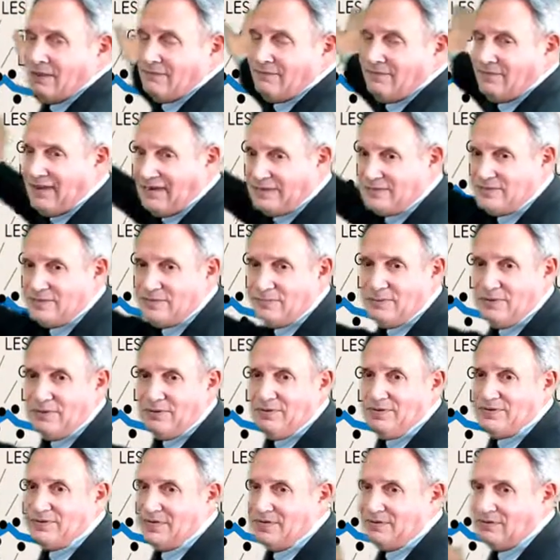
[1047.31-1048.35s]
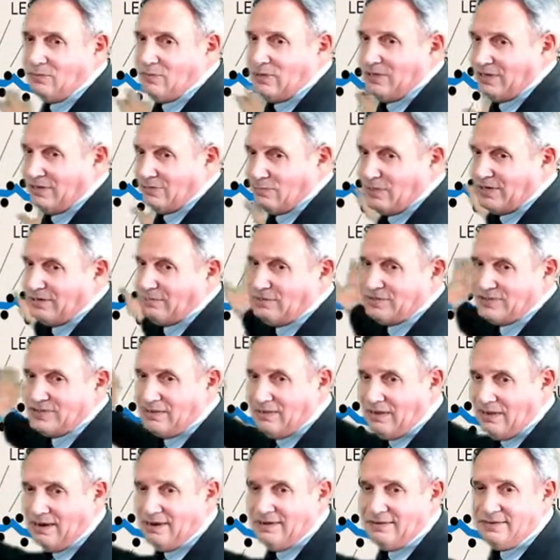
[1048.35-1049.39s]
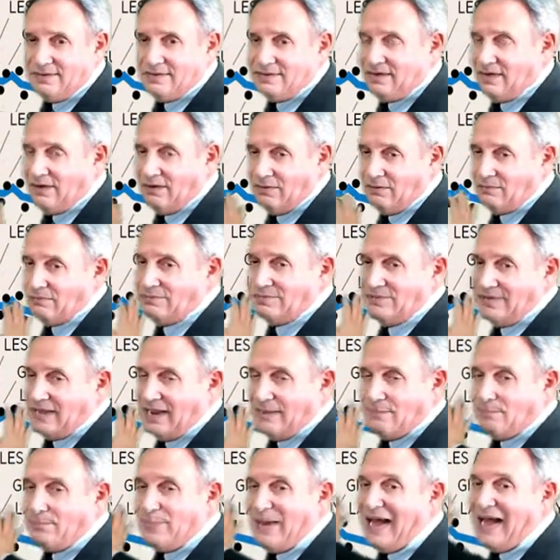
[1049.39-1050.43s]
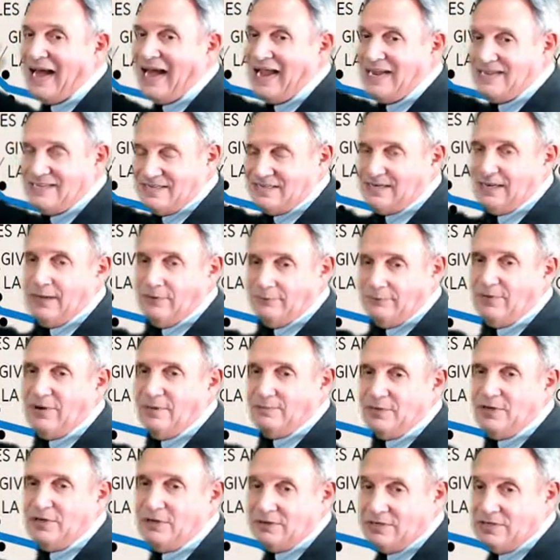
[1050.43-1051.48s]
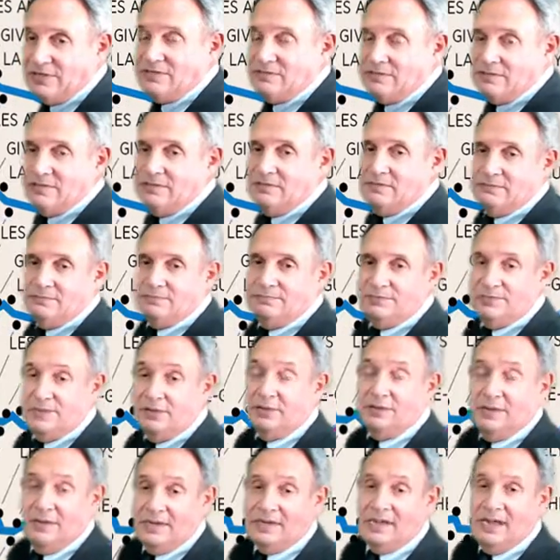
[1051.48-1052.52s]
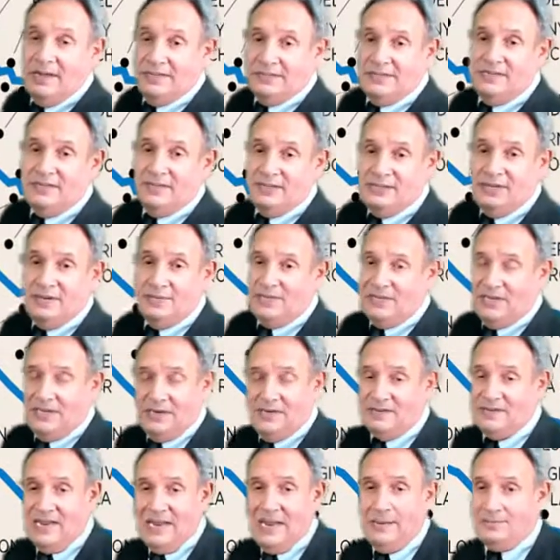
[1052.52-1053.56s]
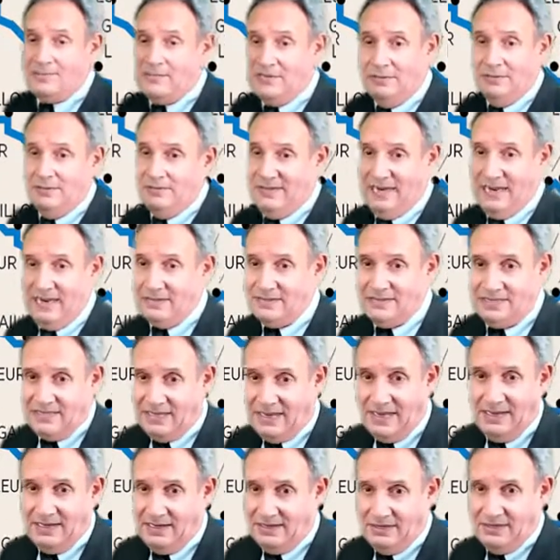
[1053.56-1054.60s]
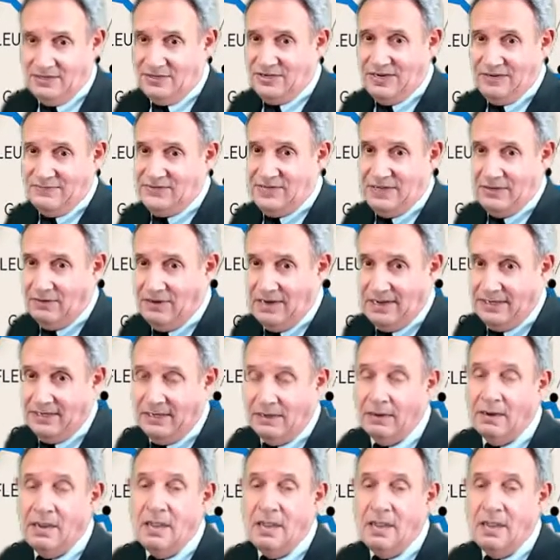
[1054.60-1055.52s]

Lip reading: vegetables and what was garden, you know, they buy stuff from here to cook on these ships, and it's absolutely outstanding, the chefs that are on here.